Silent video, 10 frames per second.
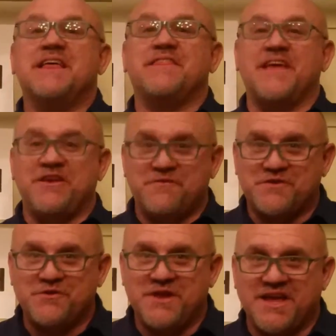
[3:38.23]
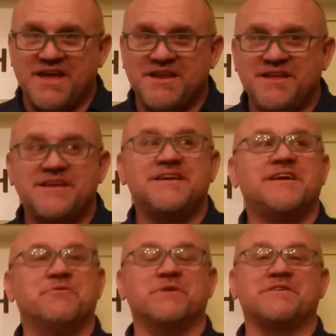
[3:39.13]
Thank you for tuning in.
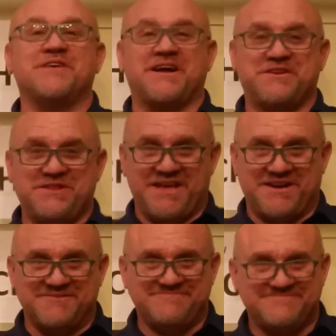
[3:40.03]
We'll talk to you later.